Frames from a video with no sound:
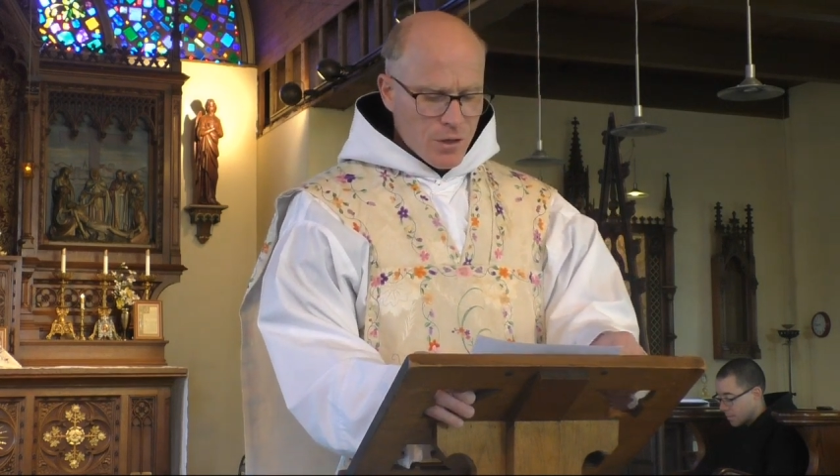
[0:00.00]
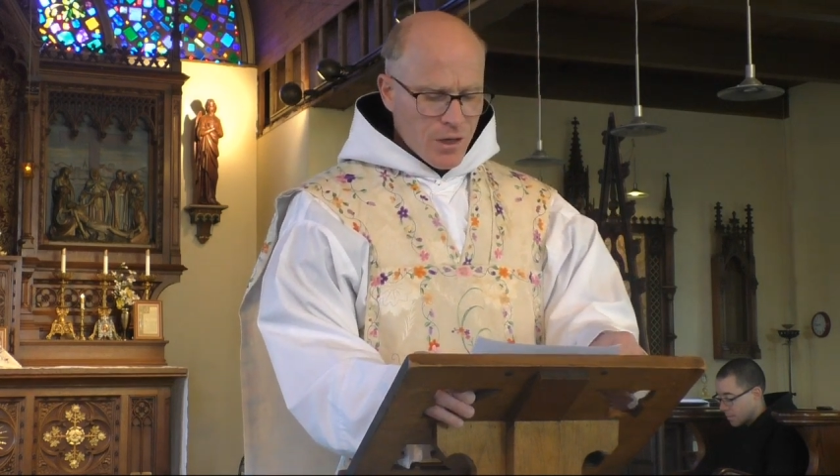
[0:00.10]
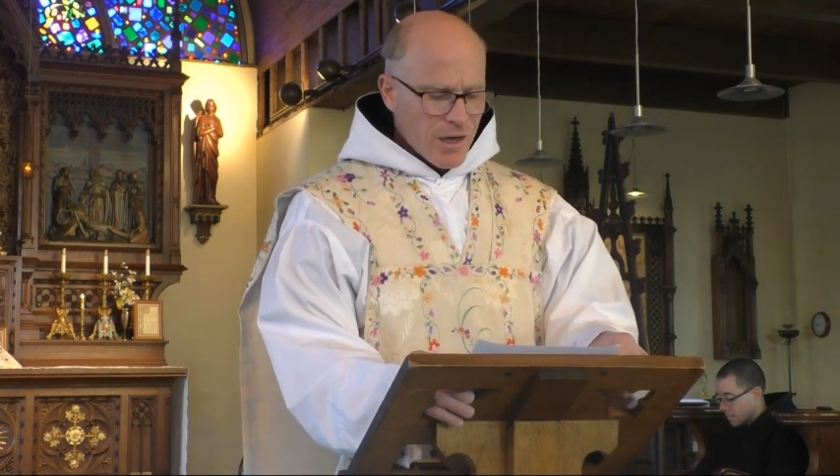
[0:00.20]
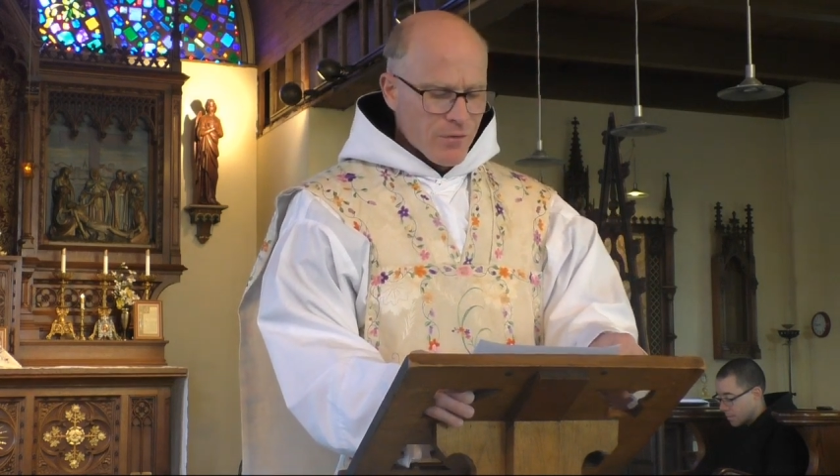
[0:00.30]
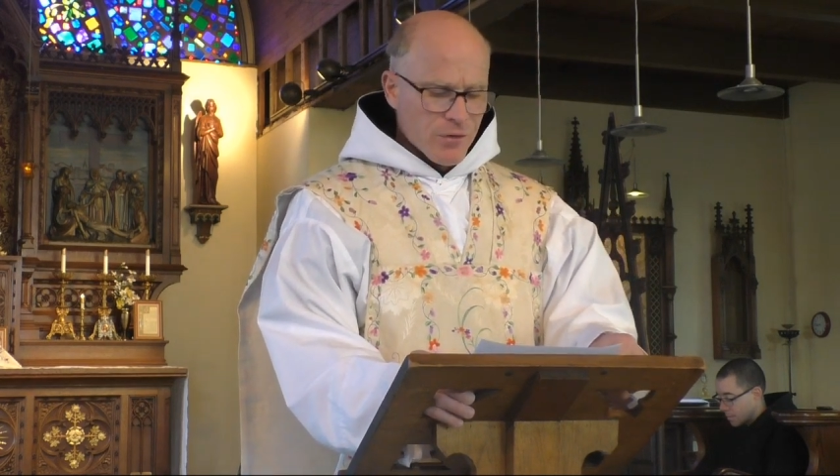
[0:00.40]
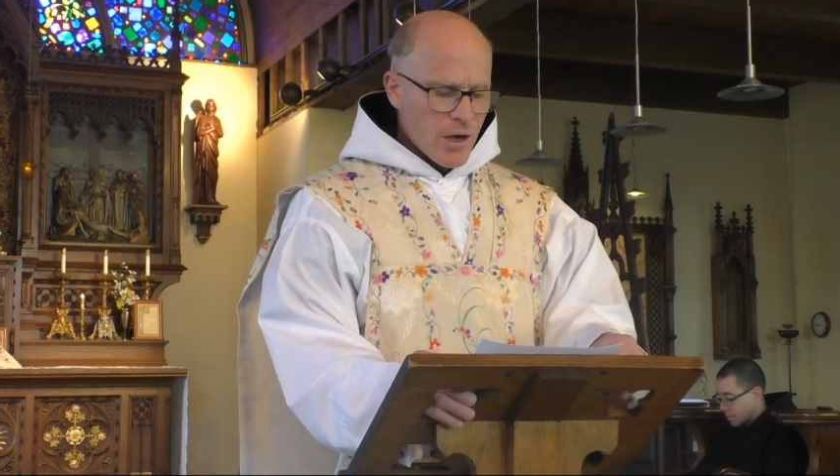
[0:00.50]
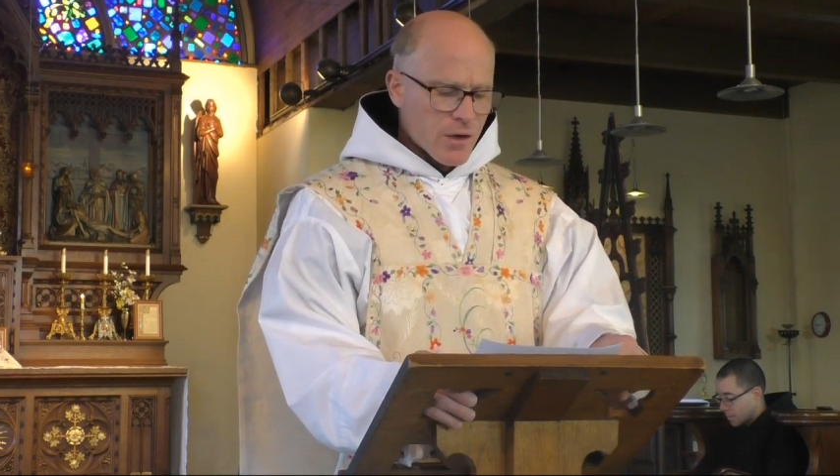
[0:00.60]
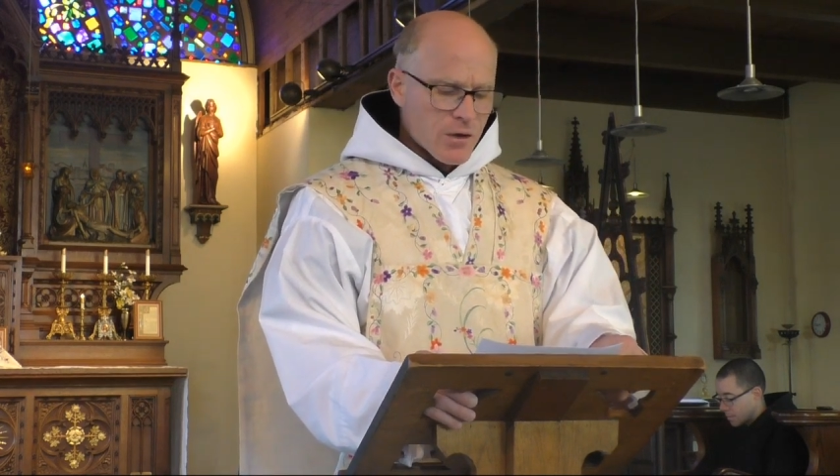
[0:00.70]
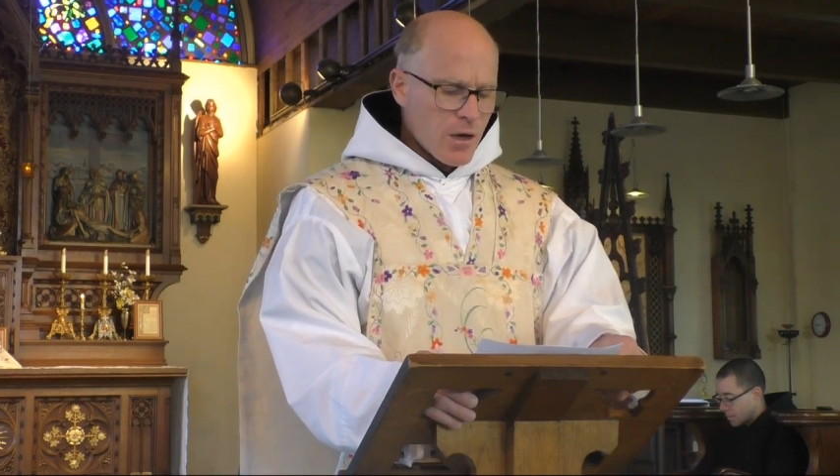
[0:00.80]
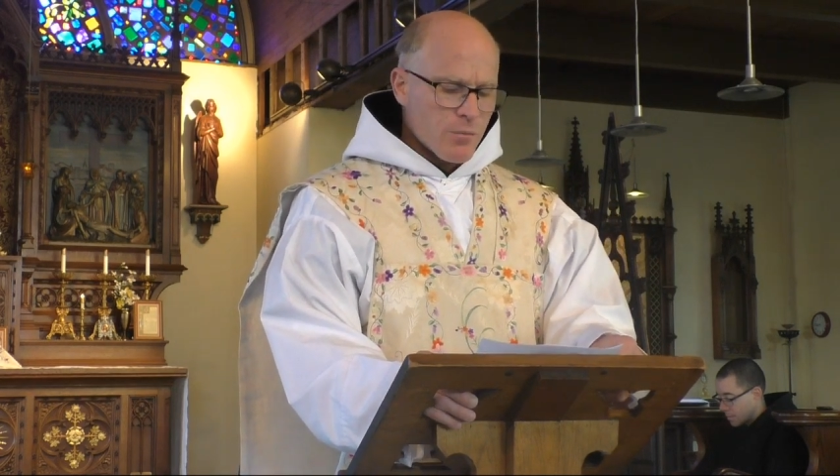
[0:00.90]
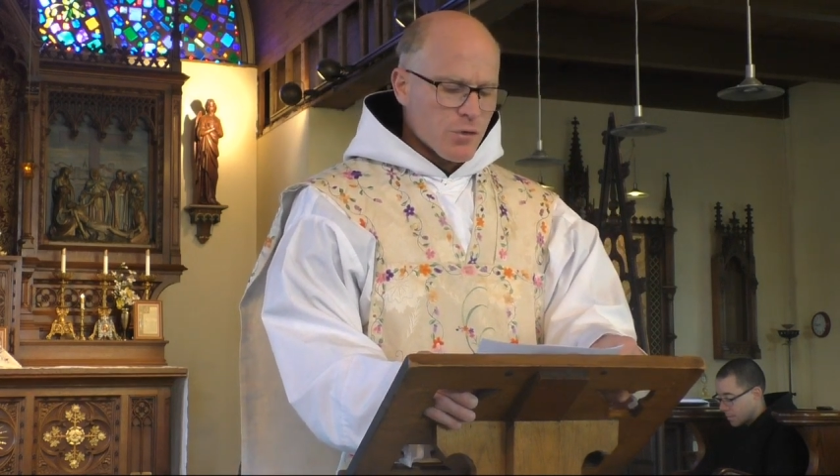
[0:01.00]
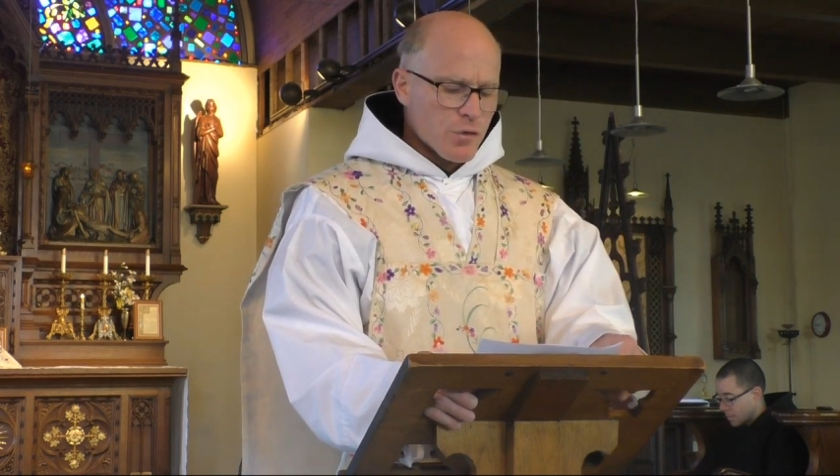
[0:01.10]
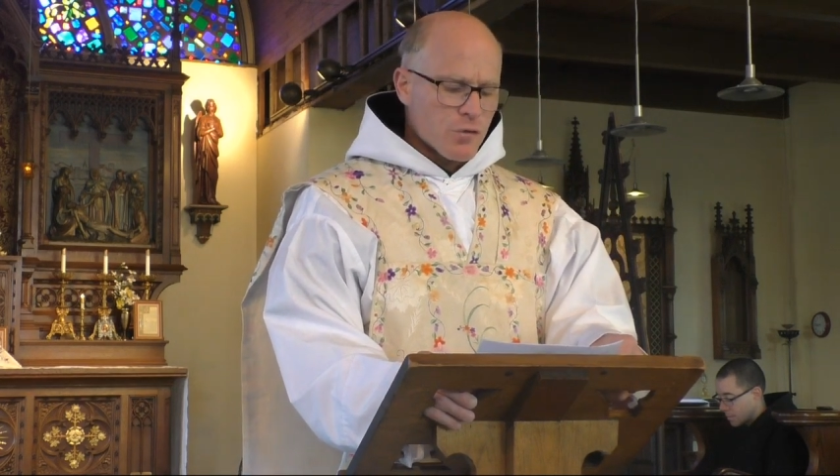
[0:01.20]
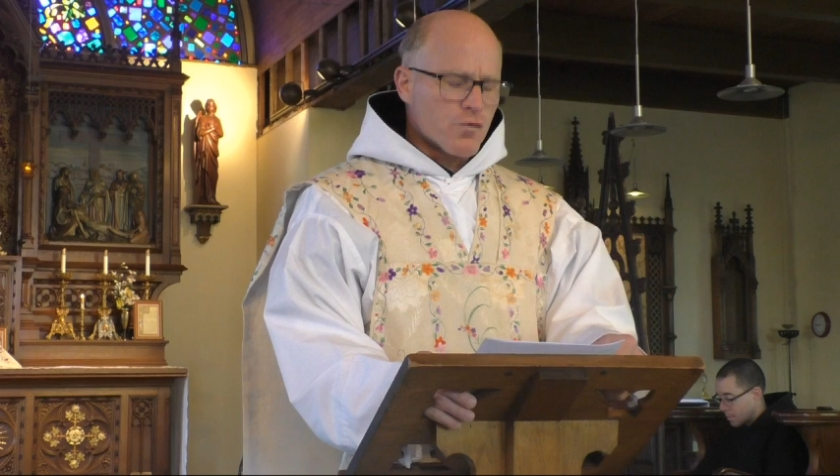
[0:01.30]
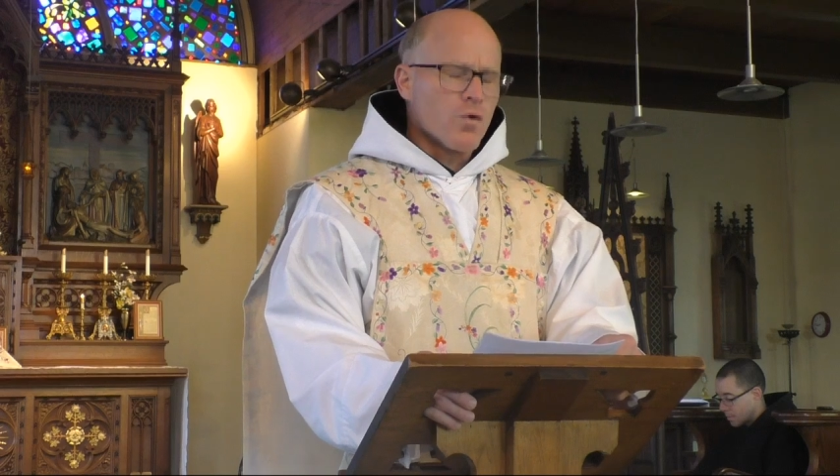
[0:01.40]
I have not come to
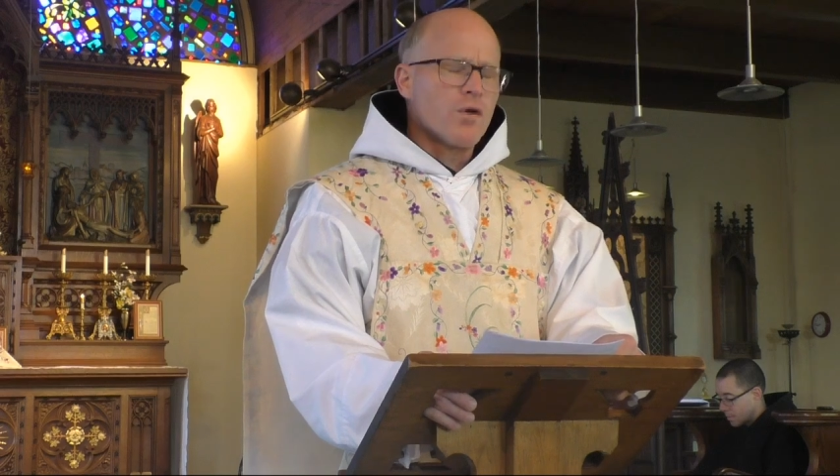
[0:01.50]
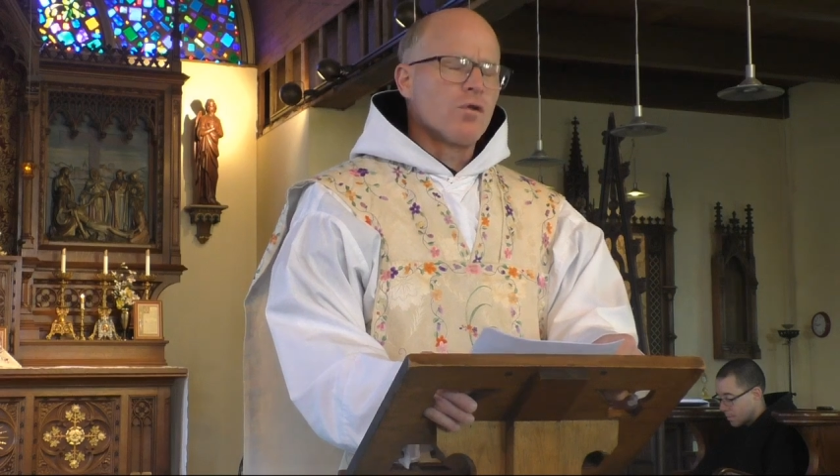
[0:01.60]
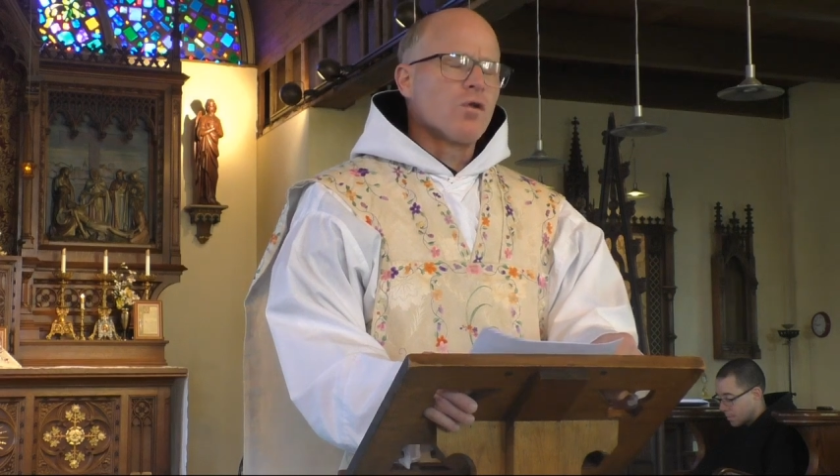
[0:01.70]
destroy the